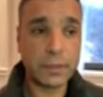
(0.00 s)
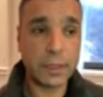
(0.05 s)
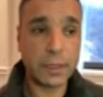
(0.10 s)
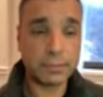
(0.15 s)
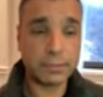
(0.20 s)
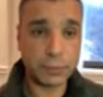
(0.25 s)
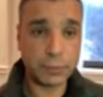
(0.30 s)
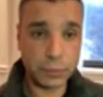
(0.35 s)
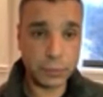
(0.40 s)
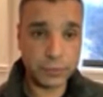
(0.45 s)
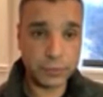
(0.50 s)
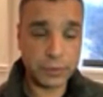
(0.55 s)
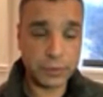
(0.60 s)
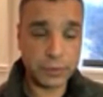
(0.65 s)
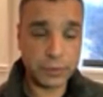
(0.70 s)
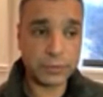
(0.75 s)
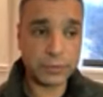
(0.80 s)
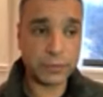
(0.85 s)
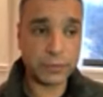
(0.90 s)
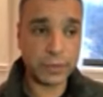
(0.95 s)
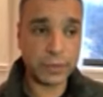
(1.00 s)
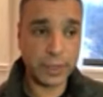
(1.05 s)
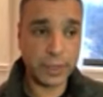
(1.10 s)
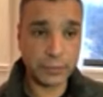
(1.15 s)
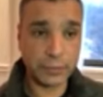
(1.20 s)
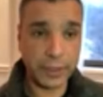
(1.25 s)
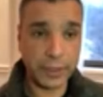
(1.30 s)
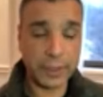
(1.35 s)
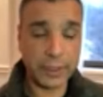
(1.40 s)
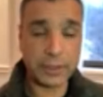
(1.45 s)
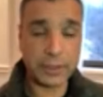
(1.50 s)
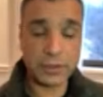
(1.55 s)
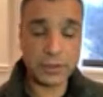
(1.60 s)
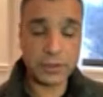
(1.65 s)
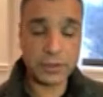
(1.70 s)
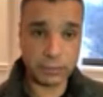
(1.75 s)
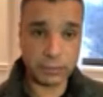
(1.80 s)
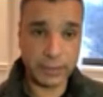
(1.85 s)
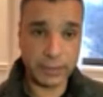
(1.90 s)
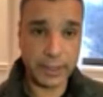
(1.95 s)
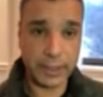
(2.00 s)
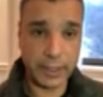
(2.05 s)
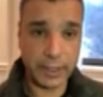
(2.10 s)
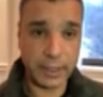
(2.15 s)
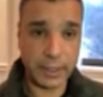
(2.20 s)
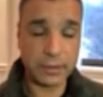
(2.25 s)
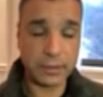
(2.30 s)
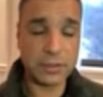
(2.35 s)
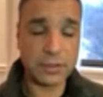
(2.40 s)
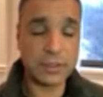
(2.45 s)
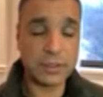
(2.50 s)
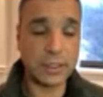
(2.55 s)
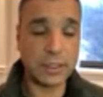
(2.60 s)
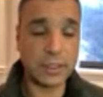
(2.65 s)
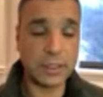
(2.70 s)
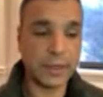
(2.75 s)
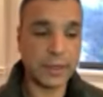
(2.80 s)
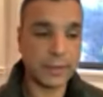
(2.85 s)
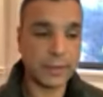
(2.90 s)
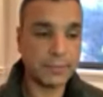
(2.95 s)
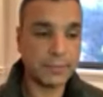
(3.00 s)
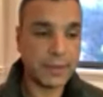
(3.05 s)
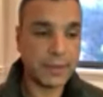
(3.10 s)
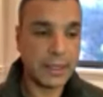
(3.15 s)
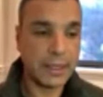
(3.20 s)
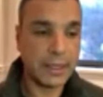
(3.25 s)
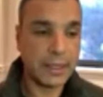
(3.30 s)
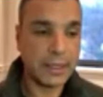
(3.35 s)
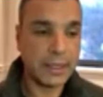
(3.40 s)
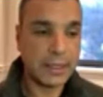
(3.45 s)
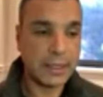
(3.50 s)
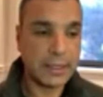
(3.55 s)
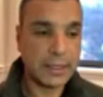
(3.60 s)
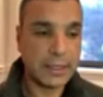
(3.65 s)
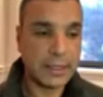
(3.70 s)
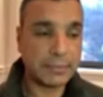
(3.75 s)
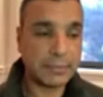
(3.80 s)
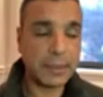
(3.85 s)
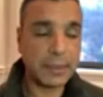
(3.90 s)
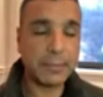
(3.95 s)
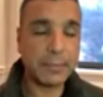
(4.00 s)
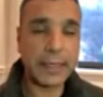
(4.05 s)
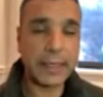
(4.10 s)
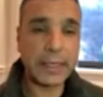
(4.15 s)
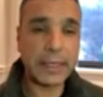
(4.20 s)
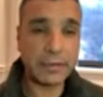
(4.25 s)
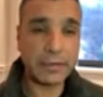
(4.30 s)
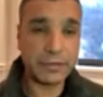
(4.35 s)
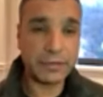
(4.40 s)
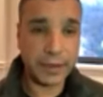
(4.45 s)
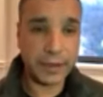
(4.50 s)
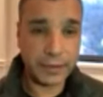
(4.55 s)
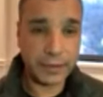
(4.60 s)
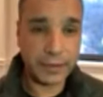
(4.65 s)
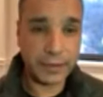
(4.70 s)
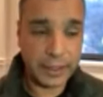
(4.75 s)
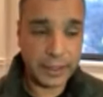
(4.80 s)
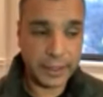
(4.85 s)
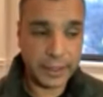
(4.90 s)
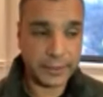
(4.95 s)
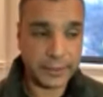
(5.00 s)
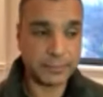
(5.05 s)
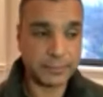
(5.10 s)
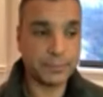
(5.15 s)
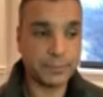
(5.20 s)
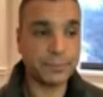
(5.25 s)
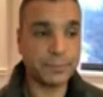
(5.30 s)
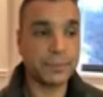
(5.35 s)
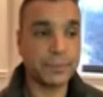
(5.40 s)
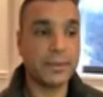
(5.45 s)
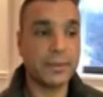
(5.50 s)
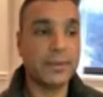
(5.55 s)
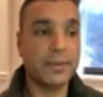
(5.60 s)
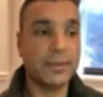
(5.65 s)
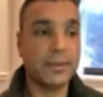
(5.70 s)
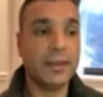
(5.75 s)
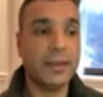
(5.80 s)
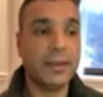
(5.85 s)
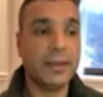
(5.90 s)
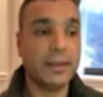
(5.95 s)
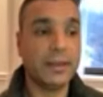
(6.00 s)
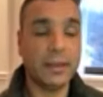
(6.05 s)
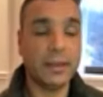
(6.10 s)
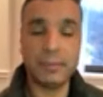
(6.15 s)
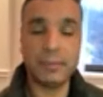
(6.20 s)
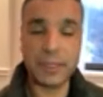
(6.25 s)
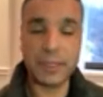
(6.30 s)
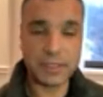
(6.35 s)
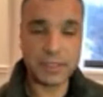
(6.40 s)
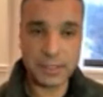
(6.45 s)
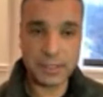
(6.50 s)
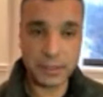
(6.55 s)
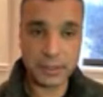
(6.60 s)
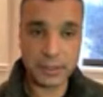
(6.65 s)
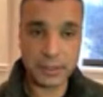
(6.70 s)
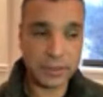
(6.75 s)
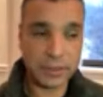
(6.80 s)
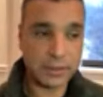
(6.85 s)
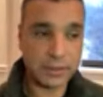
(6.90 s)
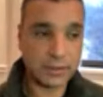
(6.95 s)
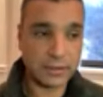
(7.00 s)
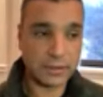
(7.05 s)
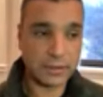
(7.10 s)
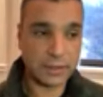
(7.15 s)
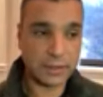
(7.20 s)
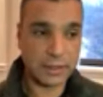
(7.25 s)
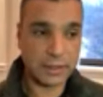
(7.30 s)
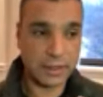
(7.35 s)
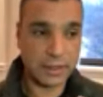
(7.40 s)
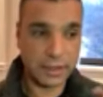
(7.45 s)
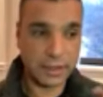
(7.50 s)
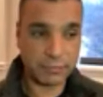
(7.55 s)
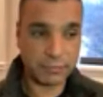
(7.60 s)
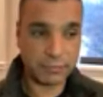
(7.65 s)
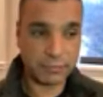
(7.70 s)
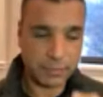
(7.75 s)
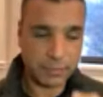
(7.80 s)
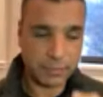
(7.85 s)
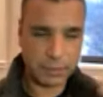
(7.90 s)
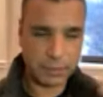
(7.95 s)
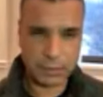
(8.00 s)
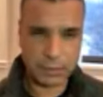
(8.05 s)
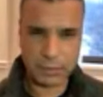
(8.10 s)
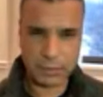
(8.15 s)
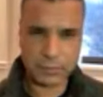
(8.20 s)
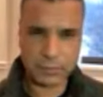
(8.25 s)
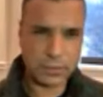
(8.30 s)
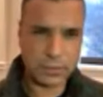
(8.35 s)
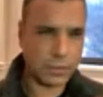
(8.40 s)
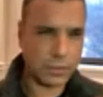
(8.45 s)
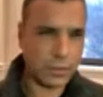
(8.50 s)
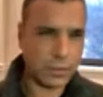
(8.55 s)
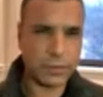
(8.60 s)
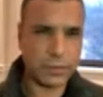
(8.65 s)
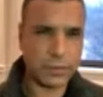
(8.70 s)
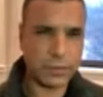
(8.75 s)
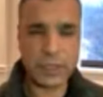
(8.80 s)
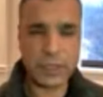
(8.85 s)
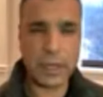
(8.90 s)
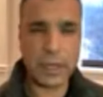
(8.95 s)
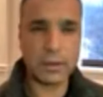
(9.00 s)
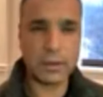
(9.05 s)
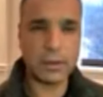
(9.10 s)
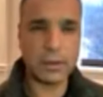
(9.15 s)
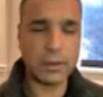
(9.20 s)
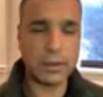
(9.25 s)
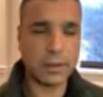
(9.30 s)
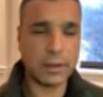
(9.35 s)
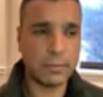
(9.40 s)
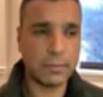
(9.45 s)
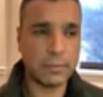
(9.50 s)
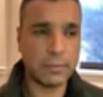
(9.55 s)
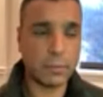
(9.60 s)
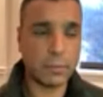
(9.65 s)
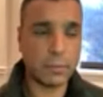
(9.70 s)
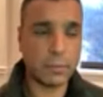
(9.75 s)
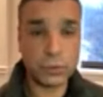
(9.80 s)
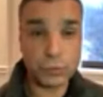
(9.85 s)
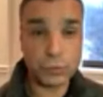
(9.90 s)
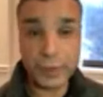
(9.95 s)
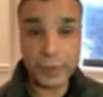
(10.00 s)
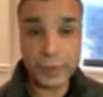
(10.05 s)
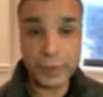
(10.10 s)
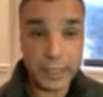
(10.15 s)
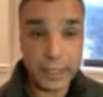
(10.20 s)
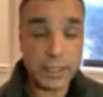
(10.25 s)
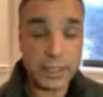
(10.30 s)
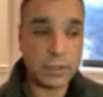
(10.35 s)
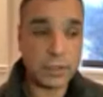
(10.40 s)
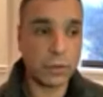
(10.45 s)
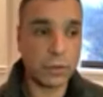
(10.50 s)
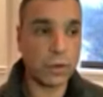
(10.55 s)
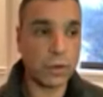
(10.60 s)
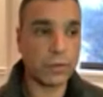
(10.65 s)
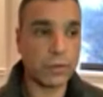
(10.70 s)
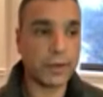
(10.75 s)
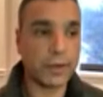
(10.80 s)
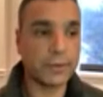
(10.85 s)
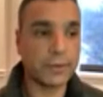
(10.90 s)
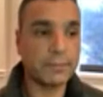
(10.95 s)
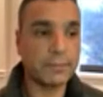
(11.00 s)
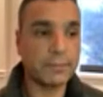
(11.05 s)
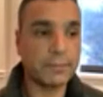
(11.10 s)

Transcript: approval for the Iranians to be in Syria. Let me make it very clear, because I know that uh, a lot of people don't understand uh, what really is going on there.